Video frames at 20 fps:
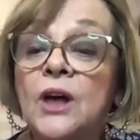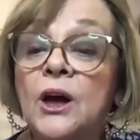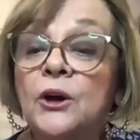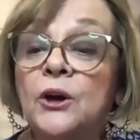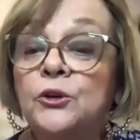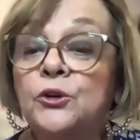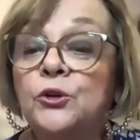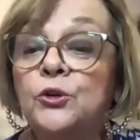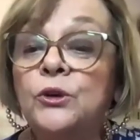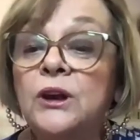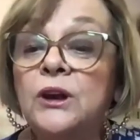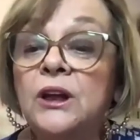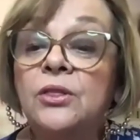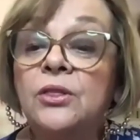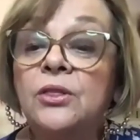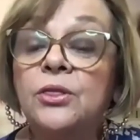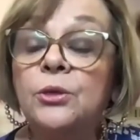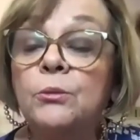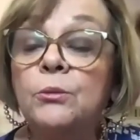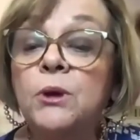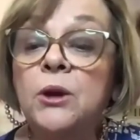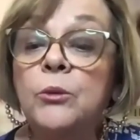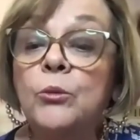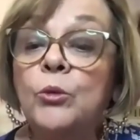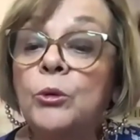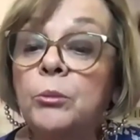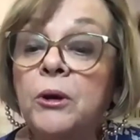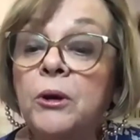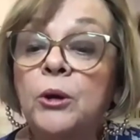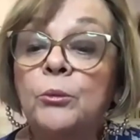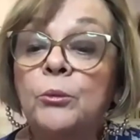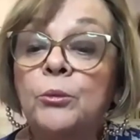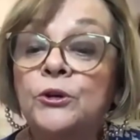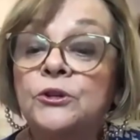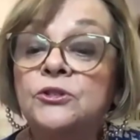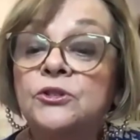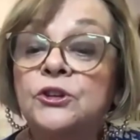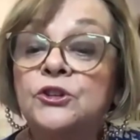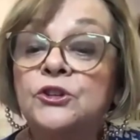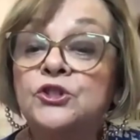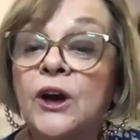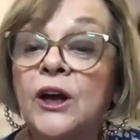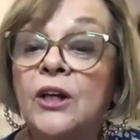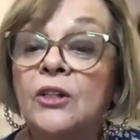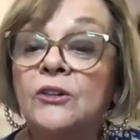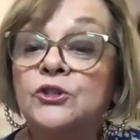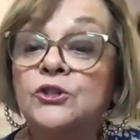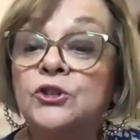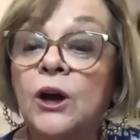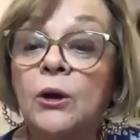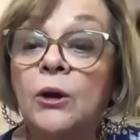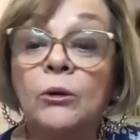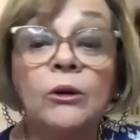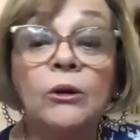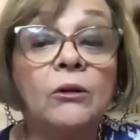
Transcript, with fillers: underneath the meme when Pam puts the challenge out,